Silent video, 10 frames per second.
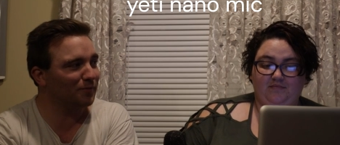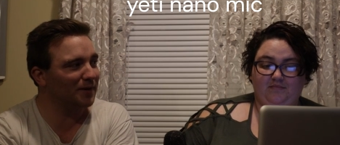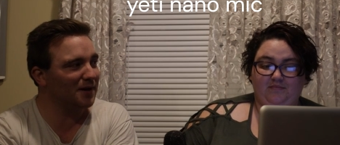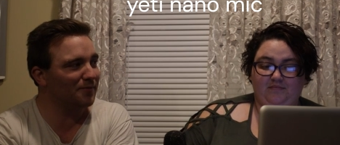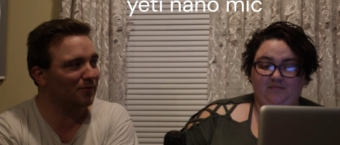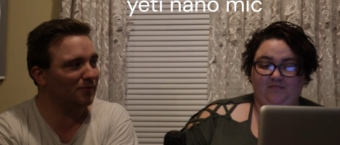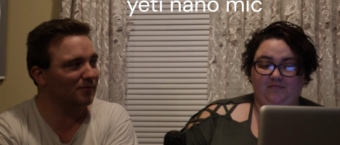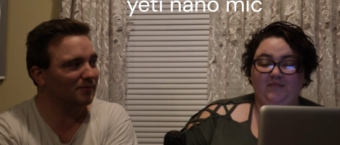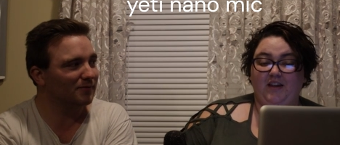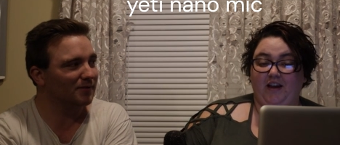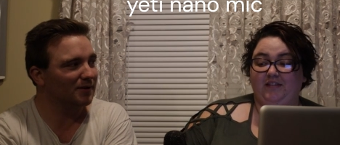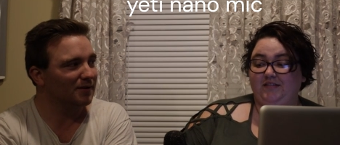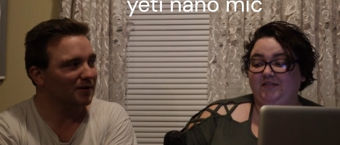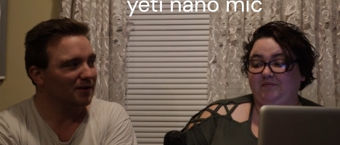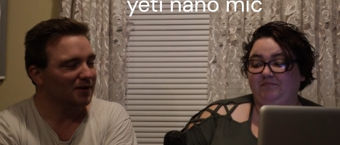Speaker 1: people?
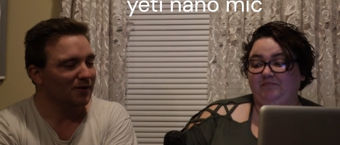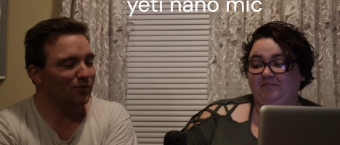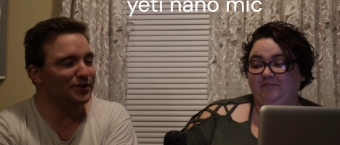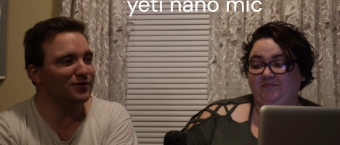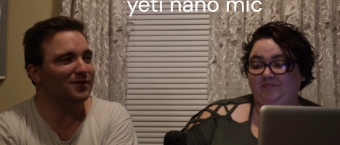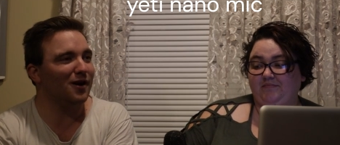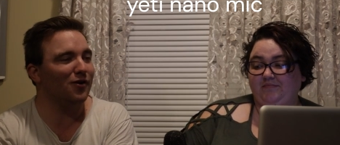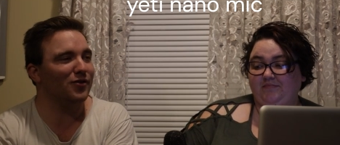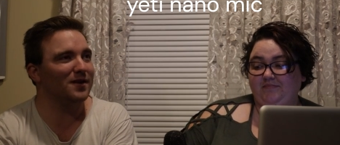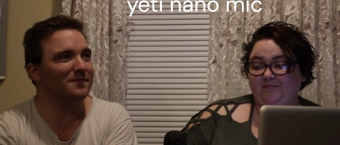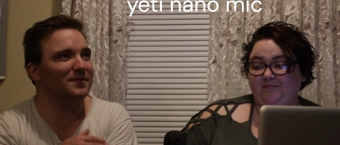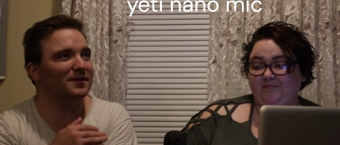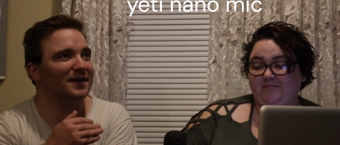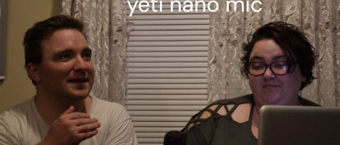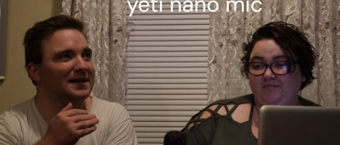Yes. Would you tell
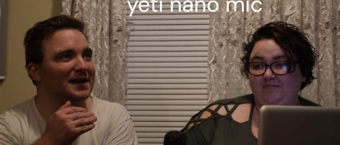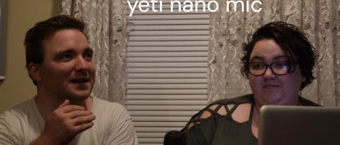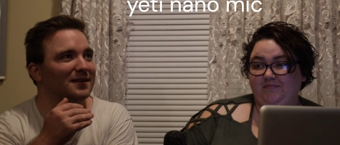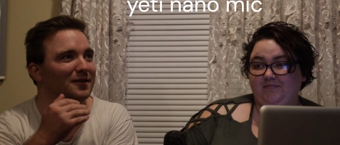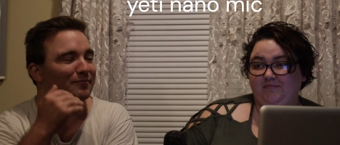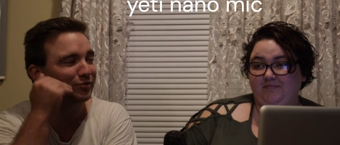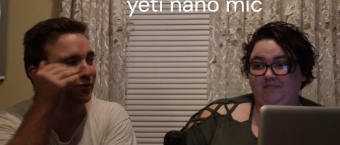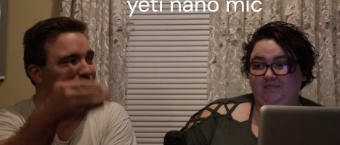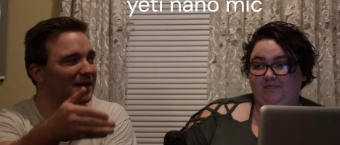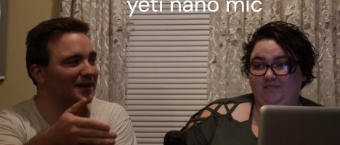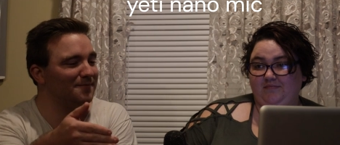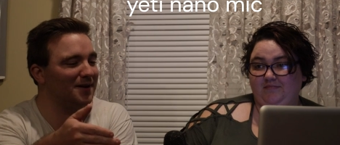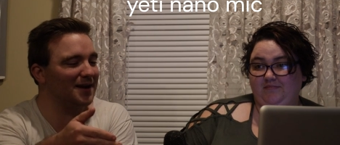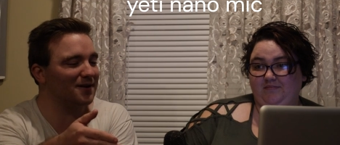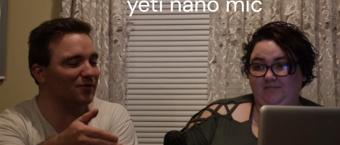them to get the Blue Yeti
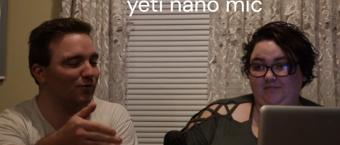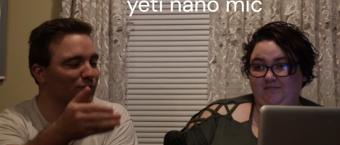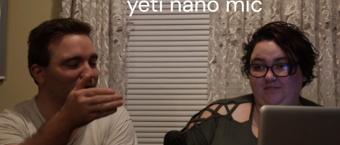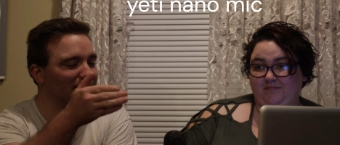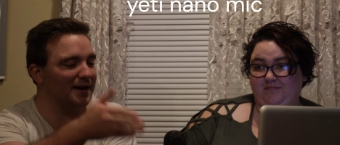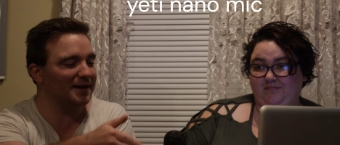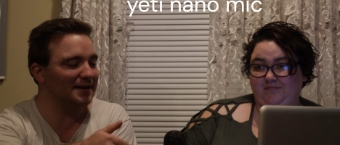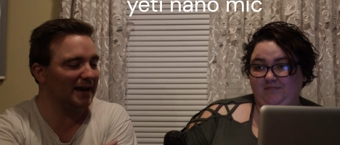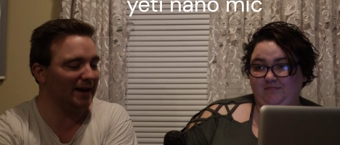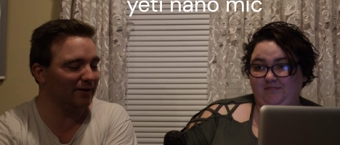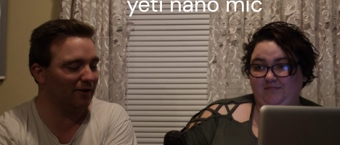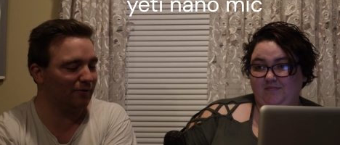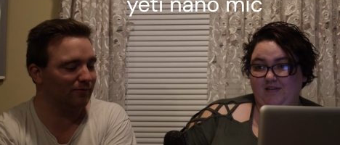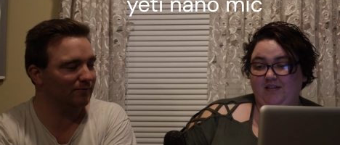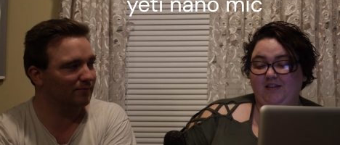mic or the Yeti
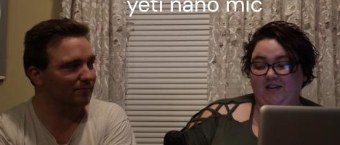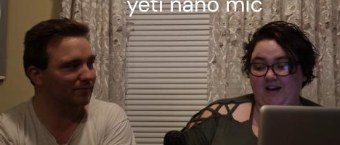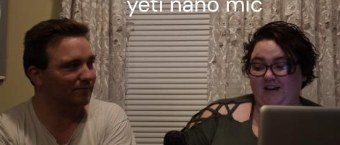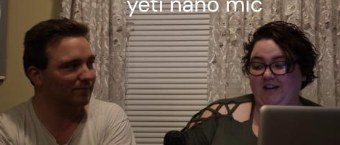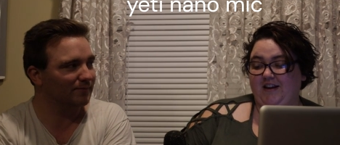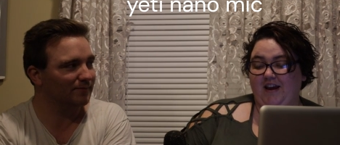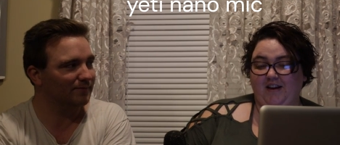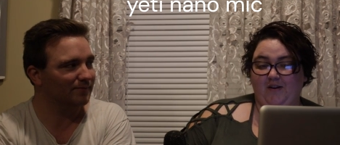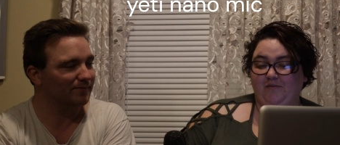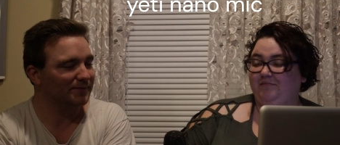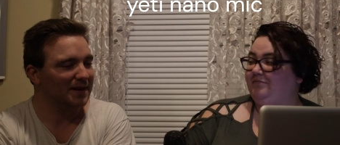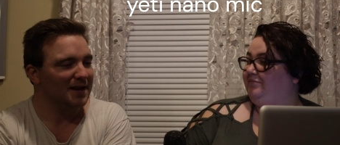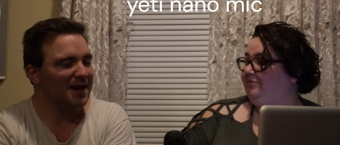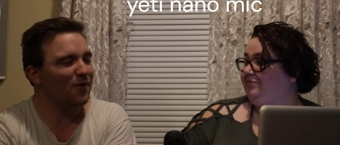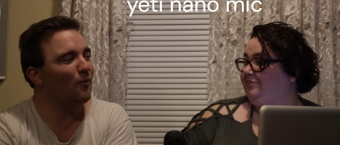Nano?
Speaker 2: The Yeti Nano.
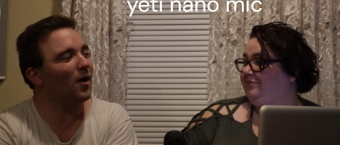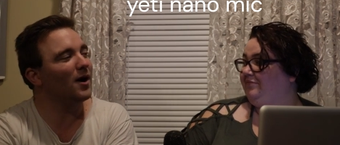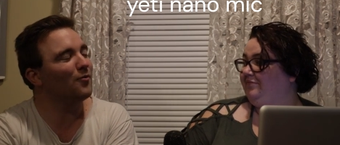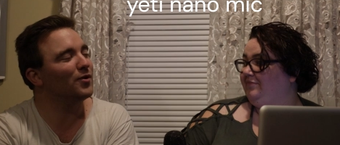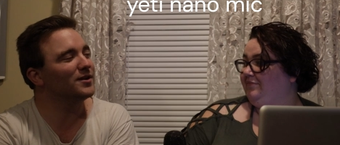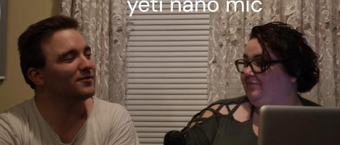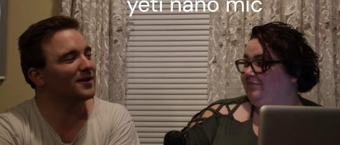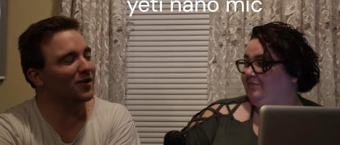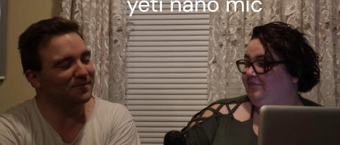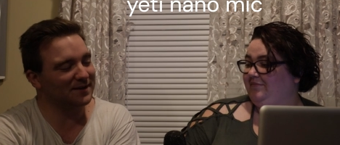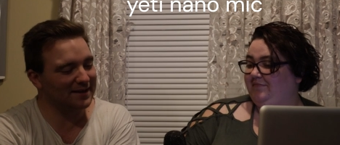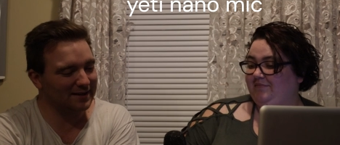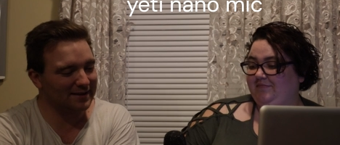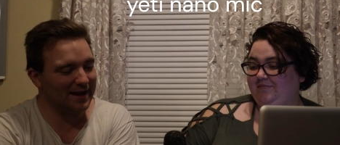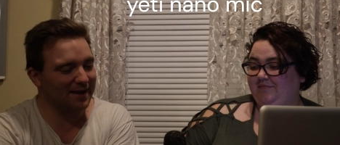
Speaker 1: And why would you tell them to
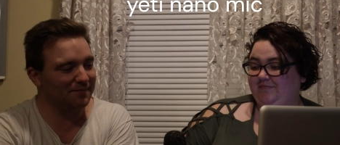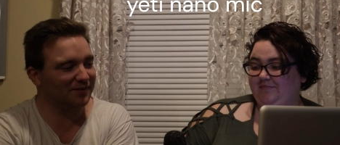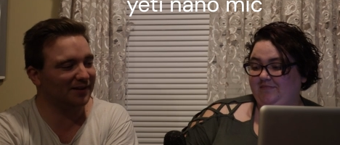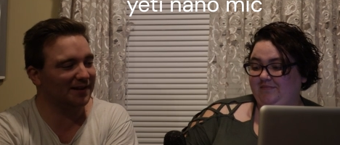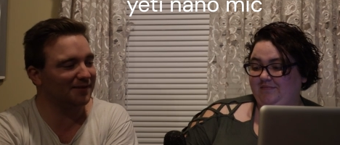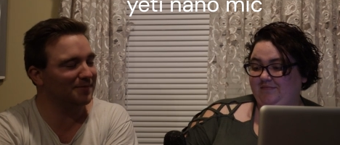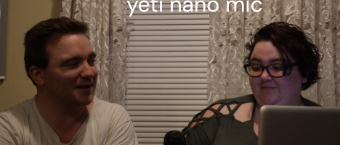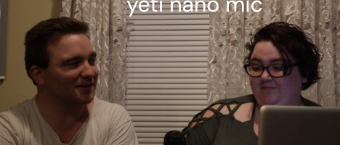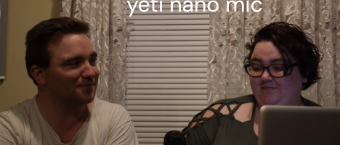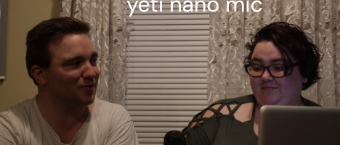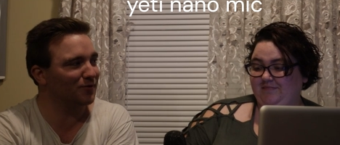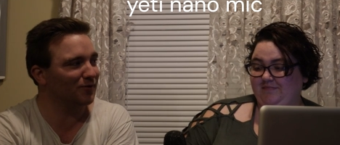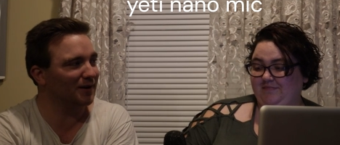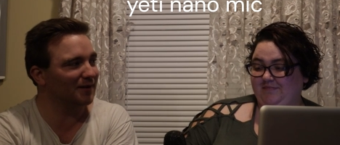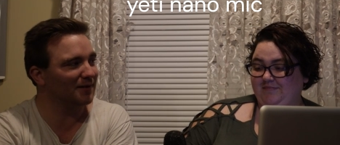get that, besides it being
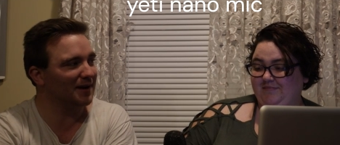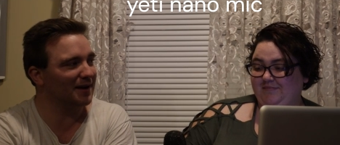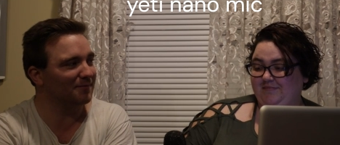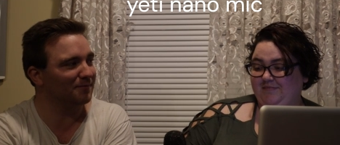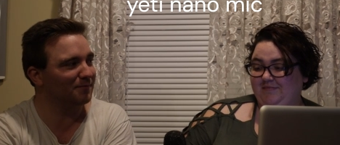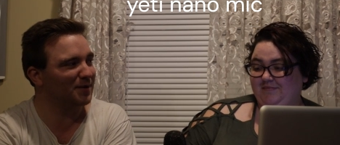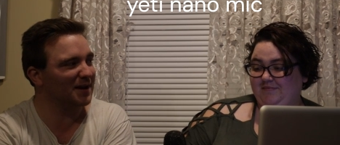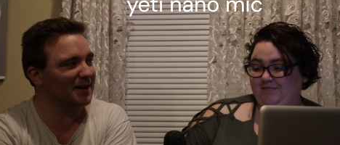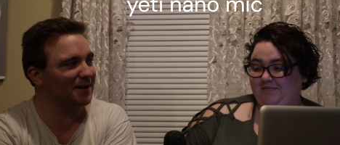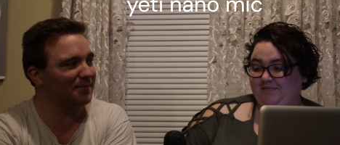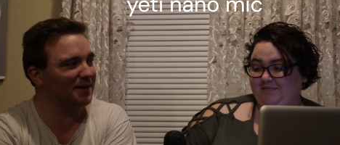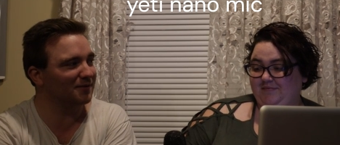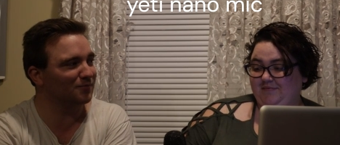smoother and picking up things